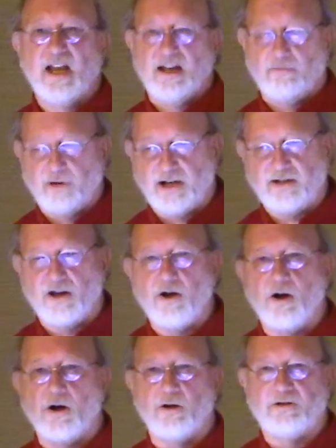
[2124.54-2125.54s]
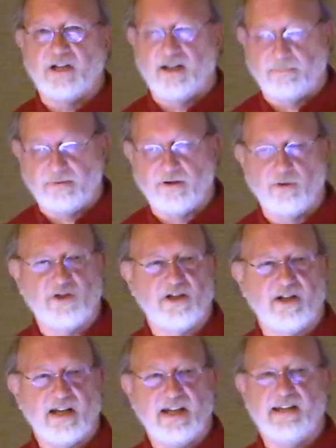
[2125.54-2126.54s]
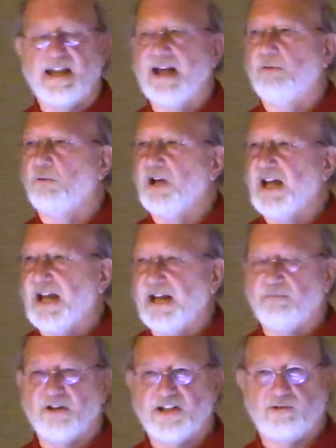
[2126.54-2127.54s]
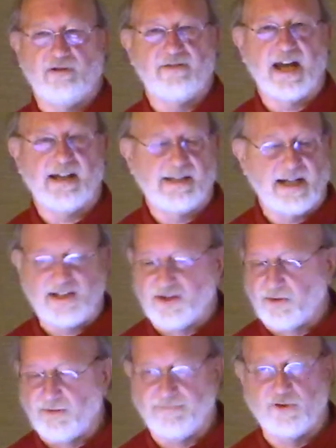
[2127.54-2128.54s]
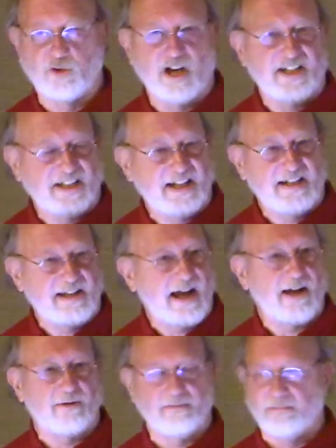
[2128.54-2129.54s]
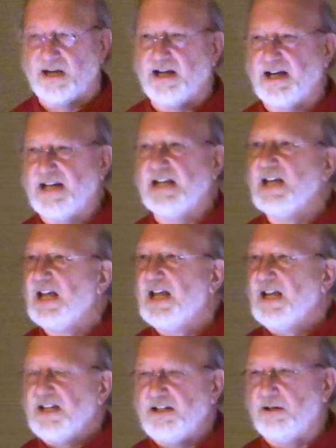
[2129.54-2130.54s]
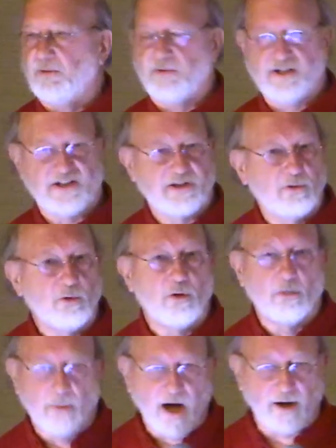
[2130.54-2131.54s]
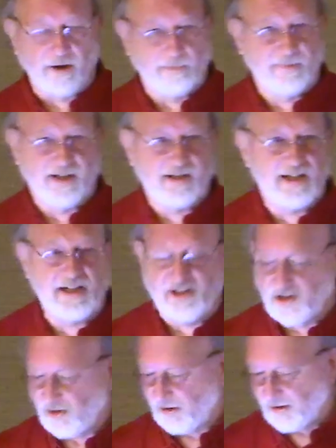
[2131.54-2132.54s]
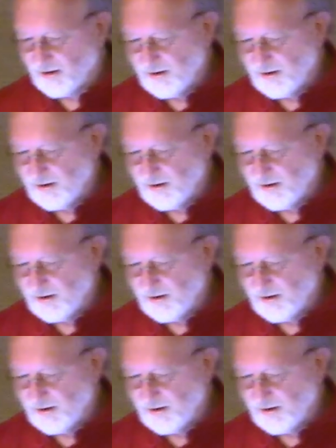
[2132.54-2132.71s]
We all can approach it in that way once we've had that sort of dressing down by, the school marm, the teacher.